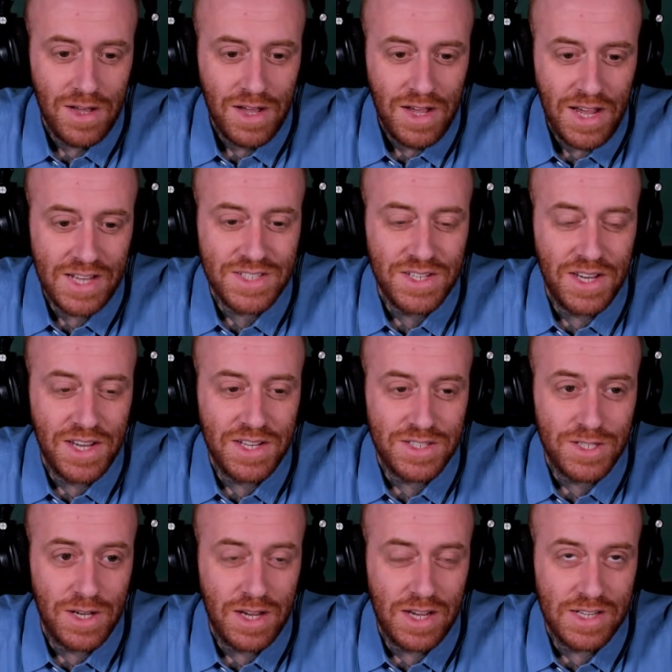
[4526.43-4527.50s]
It's
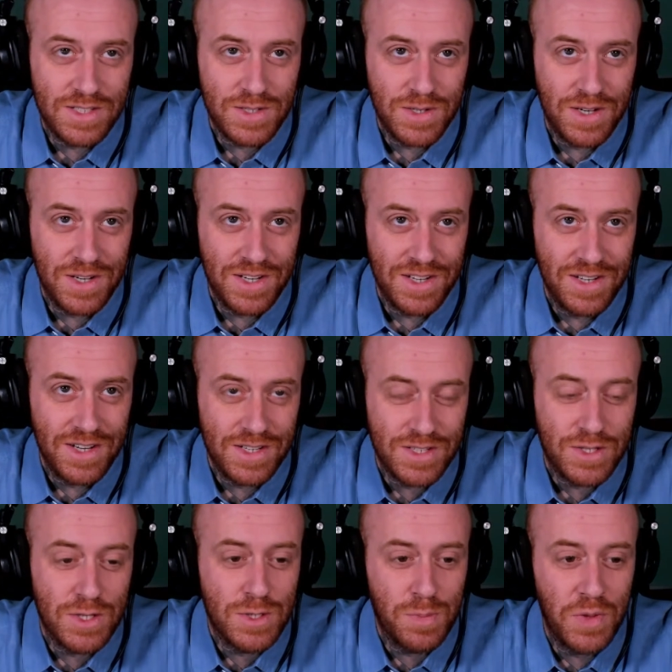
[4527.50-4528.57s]

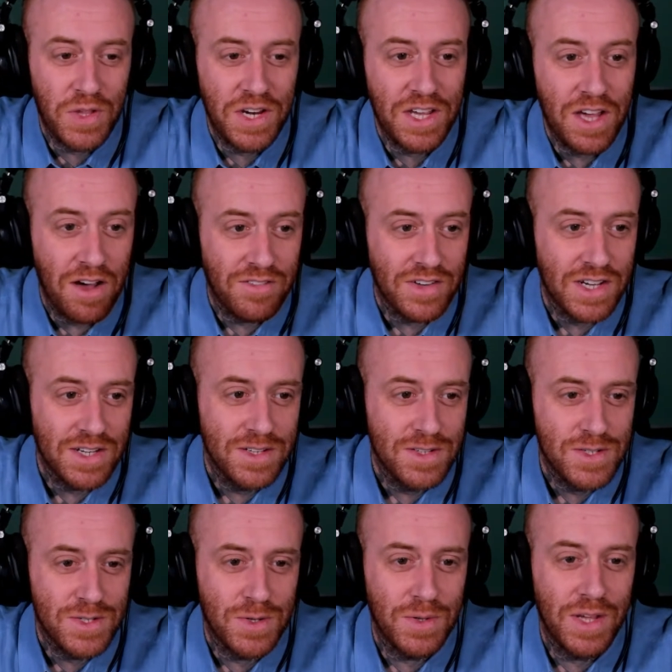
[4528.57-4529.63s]
the splitting of it.
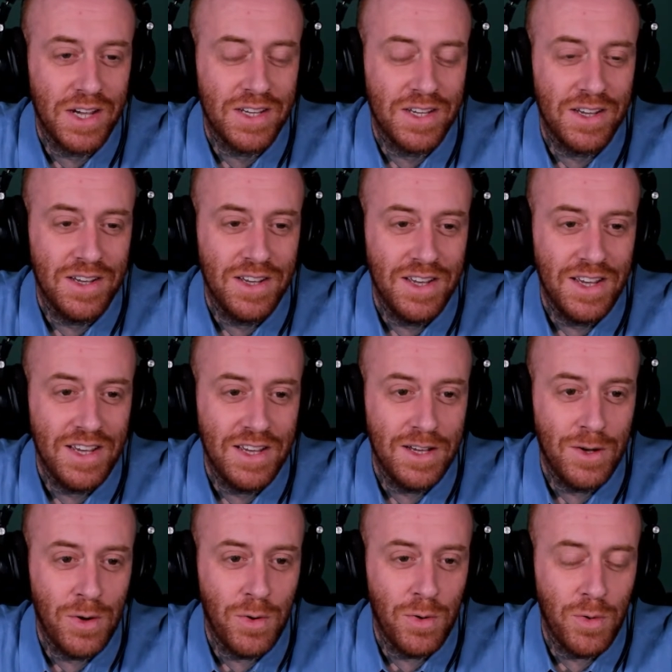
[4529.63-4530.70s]
So like
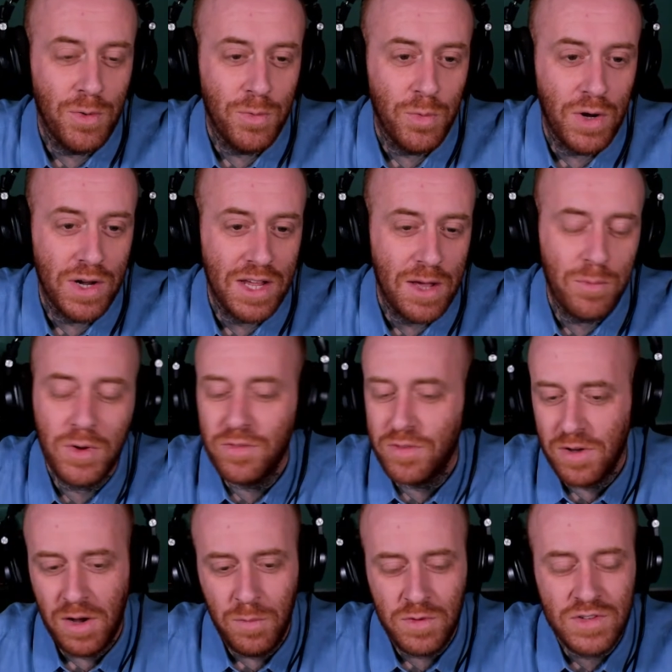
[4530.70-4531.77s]
and
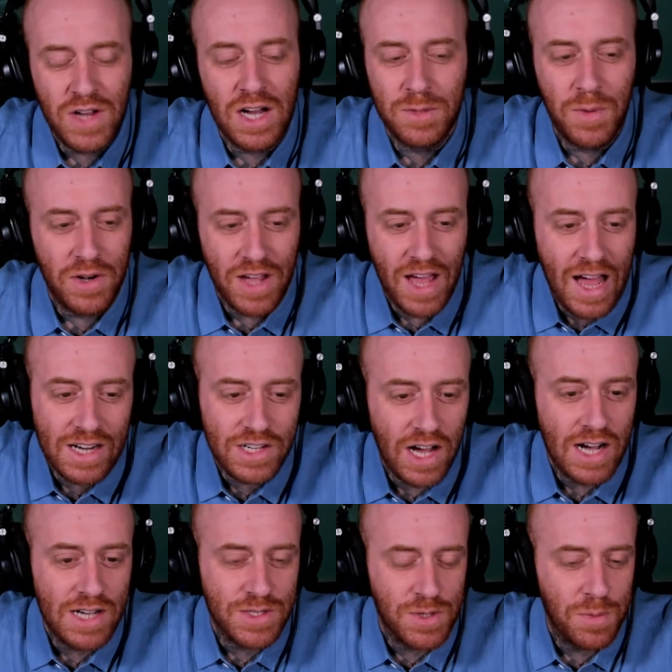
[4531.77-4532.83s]
we've talked about it ad
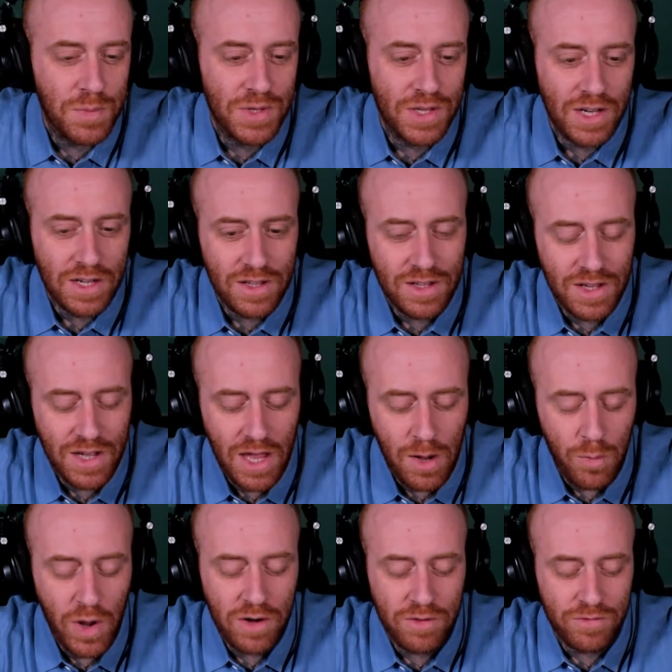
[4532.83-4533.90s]
nauseum, but like it
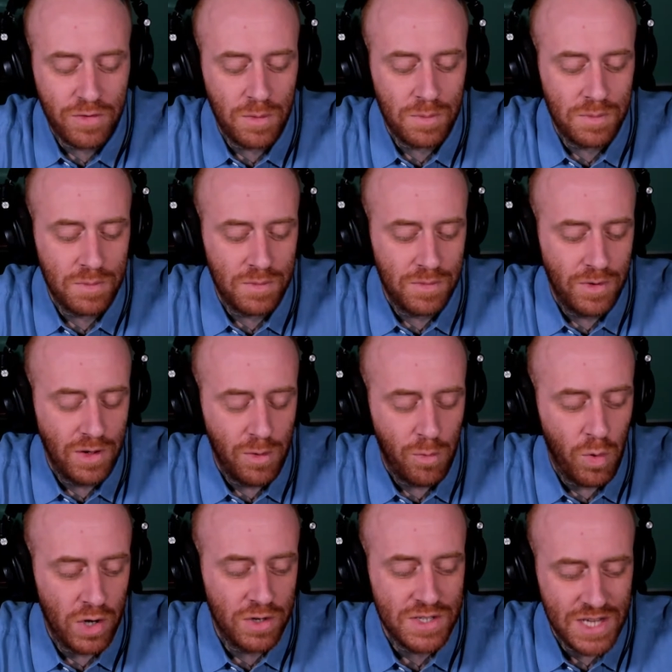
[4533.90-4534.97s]
went from
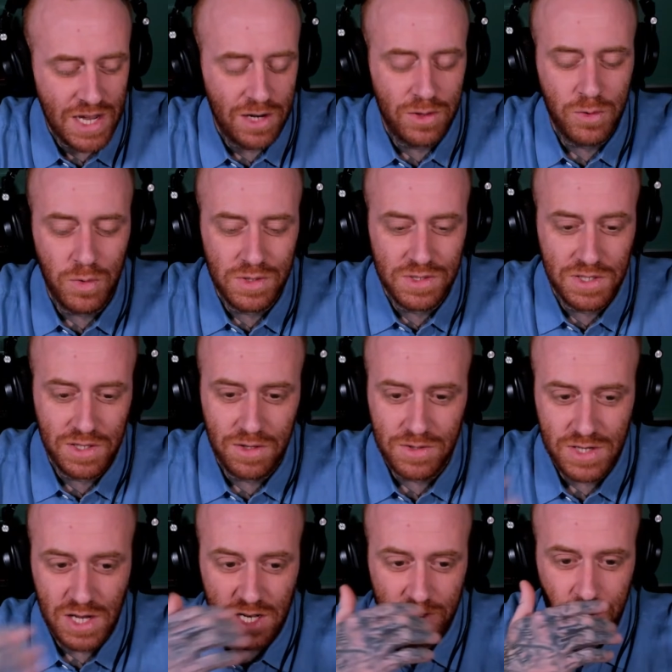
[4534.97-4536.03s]
one side of the coin to the other
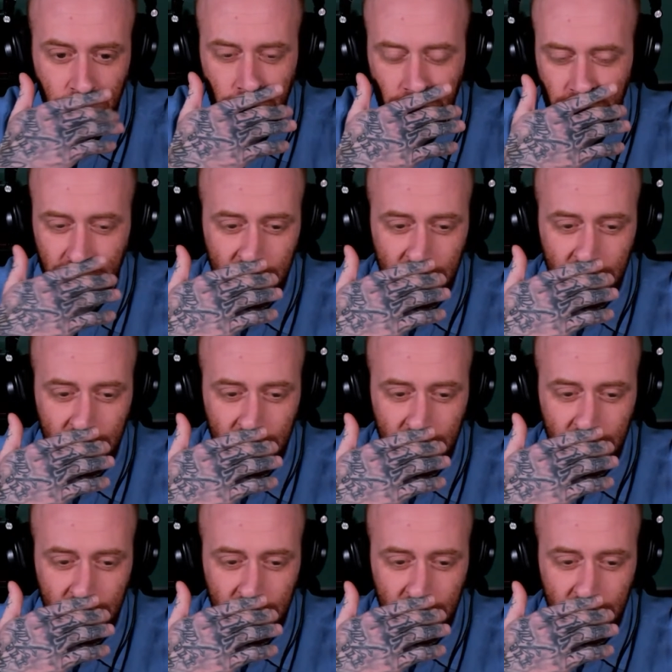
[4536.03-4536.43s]
side of the coin.